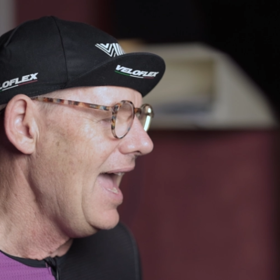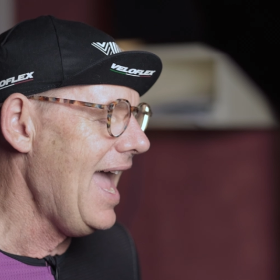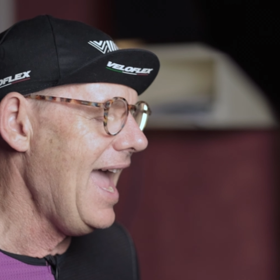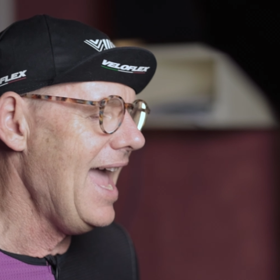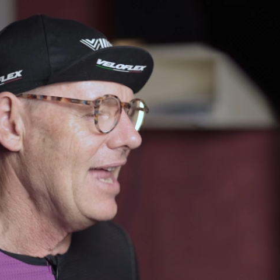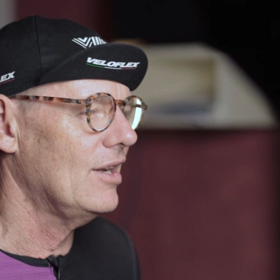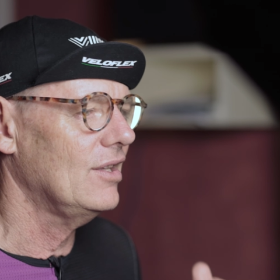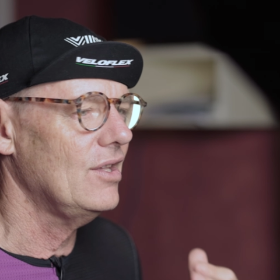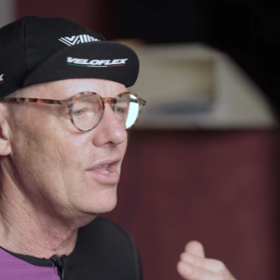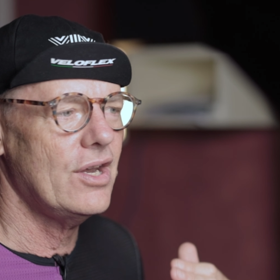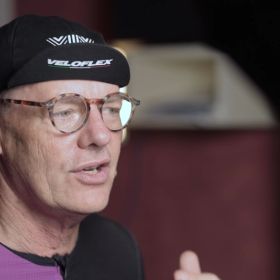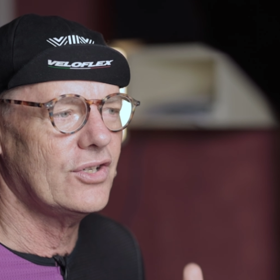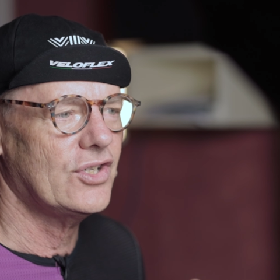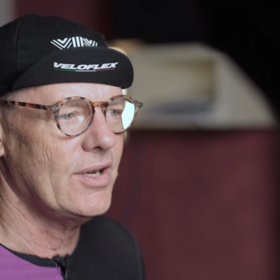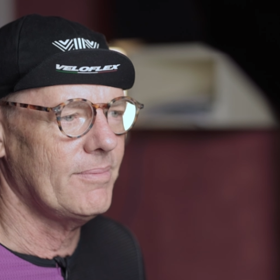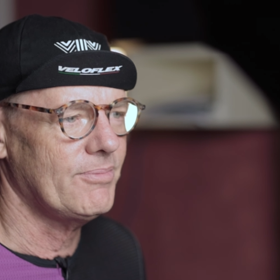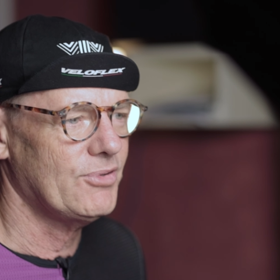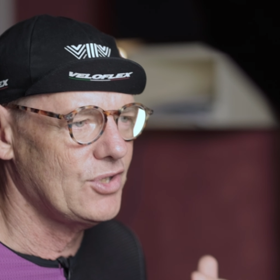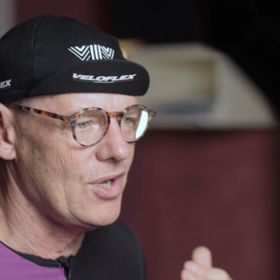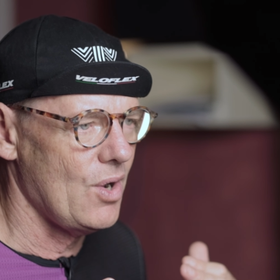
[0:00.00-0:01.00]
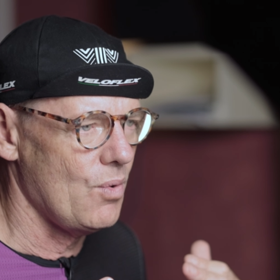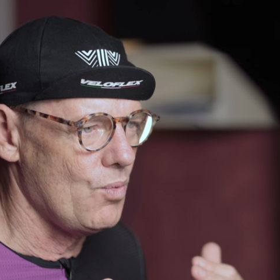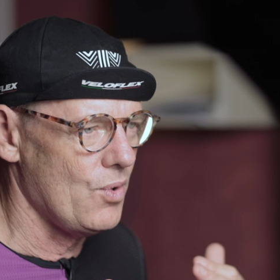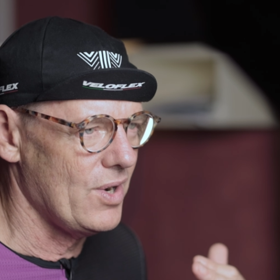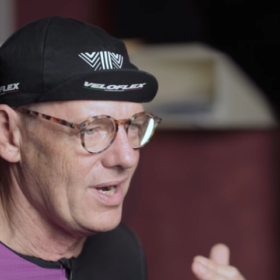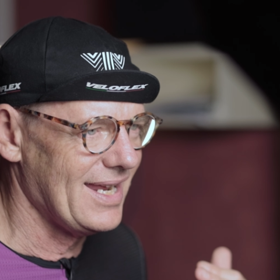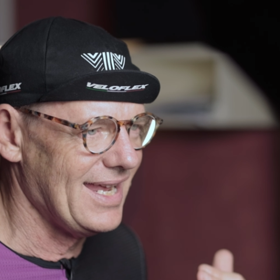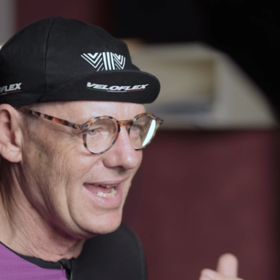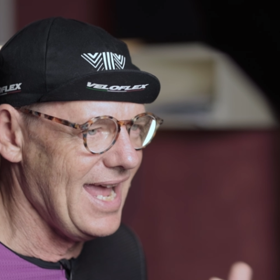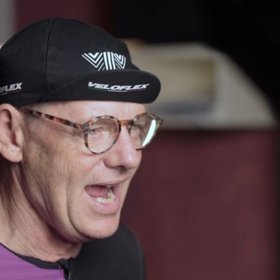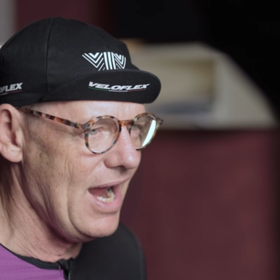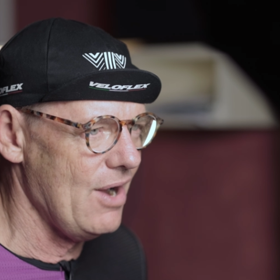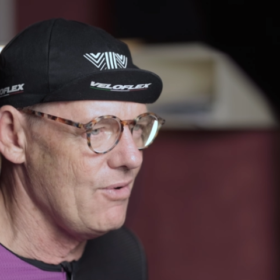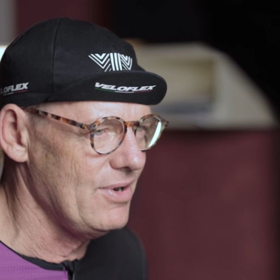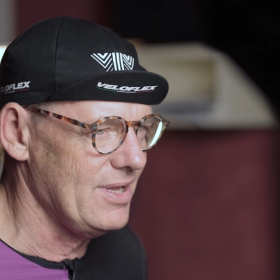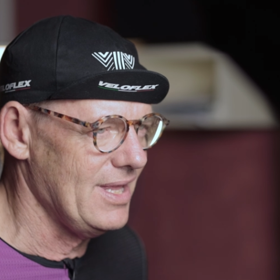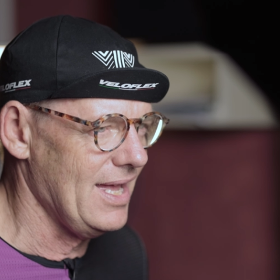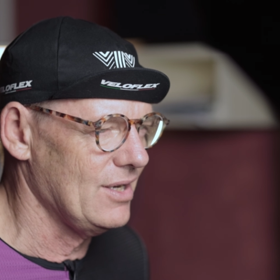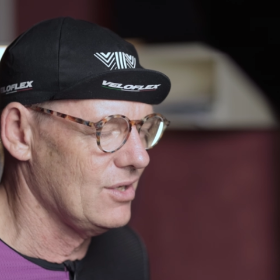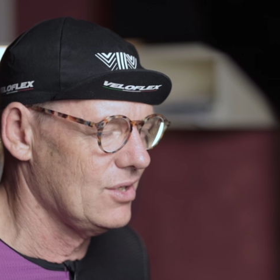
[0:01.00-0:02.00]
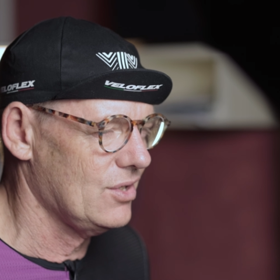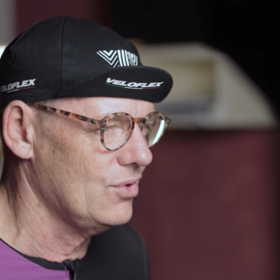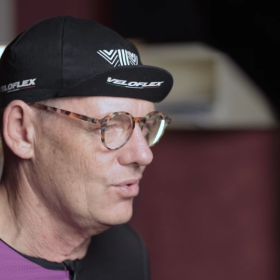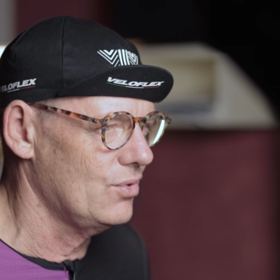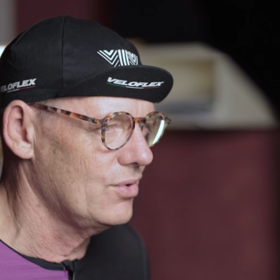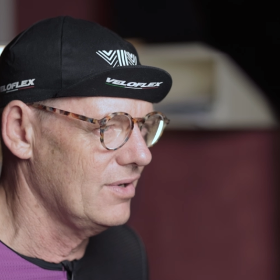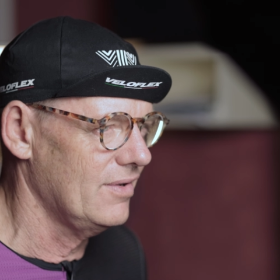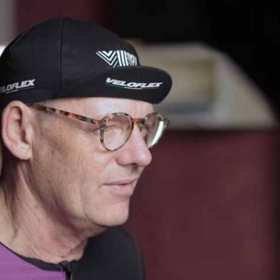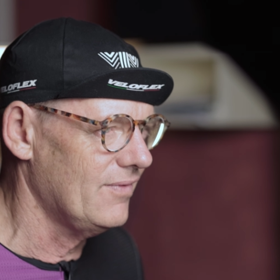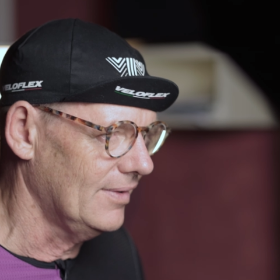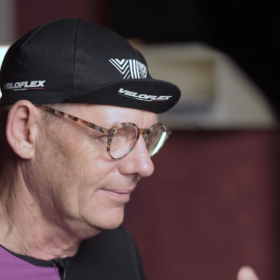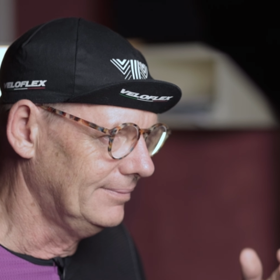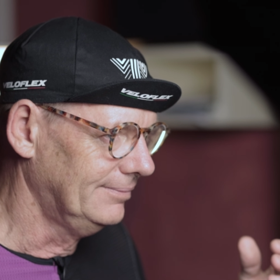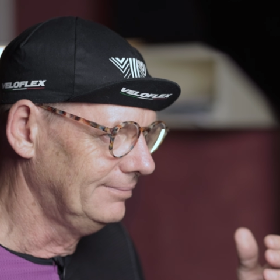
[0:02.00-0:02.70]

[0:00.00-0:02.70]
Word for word: And a lot of shops don't want to carry that sort of